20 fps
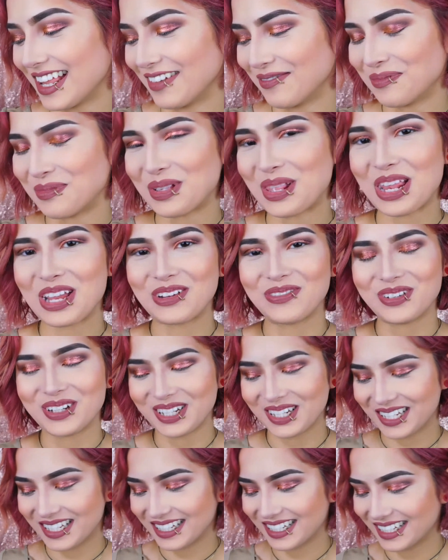I'm
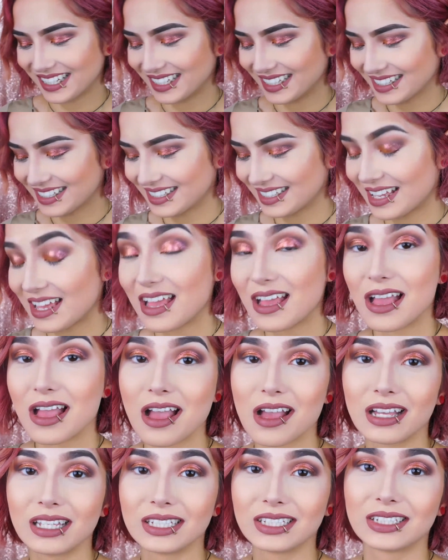living this.
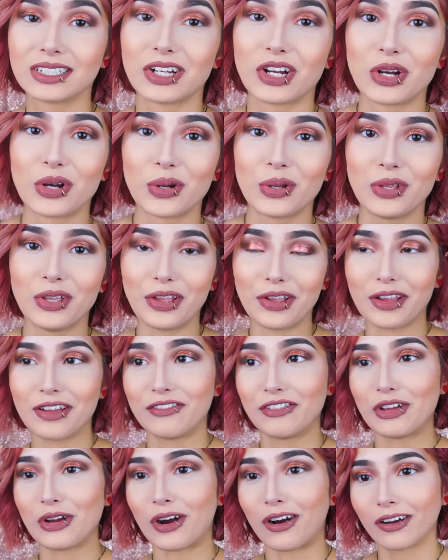So
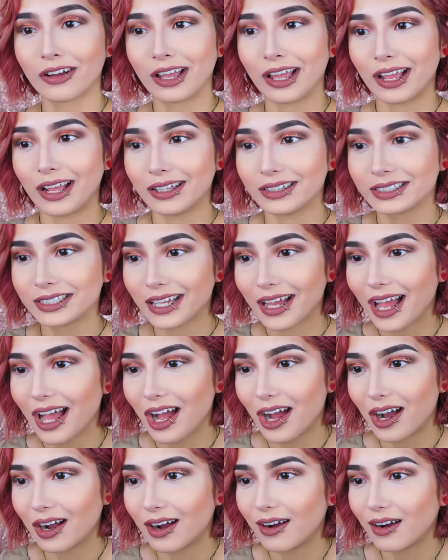if y'all can't
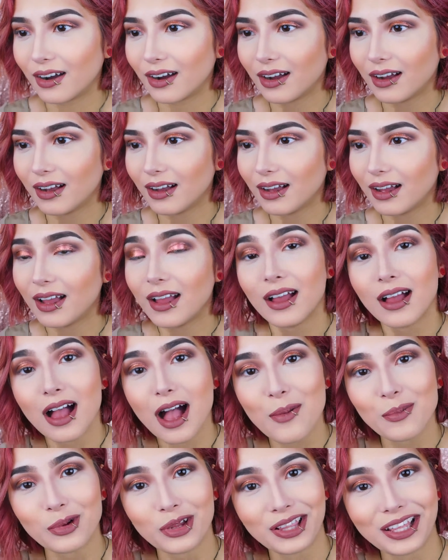tell,
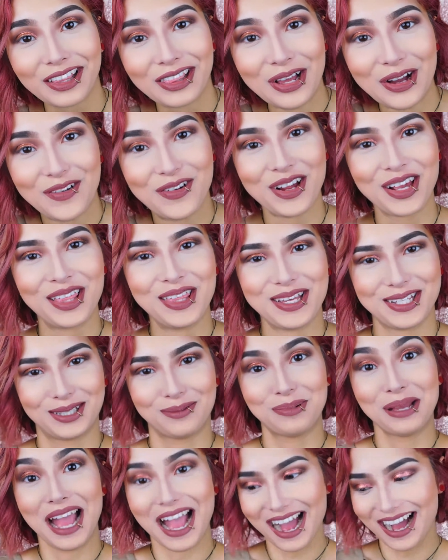I'm really loving this
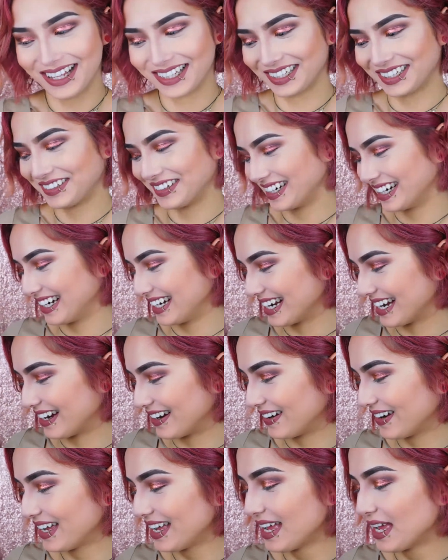palette right
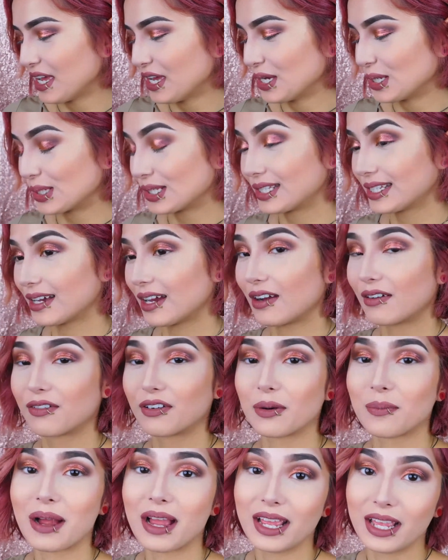now. So
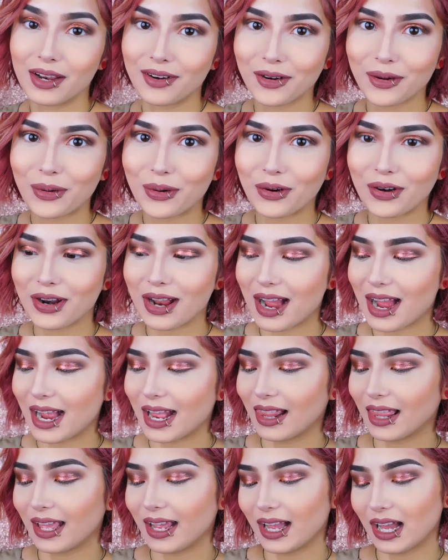for my inner corner
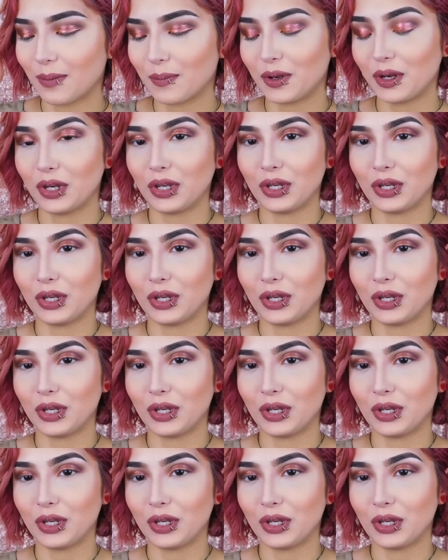highlight, I'm gonna